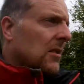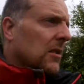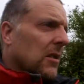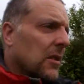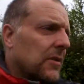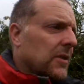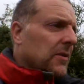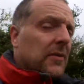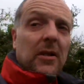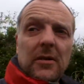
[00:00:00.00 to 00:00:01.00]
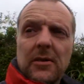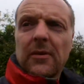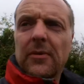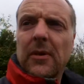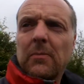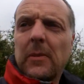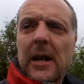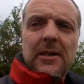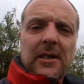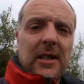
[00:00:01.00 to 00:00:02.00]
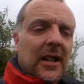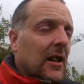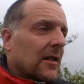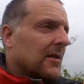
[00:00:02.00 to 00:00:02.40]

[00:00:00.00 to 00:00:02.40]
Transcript: Oh, I don't feel bad today.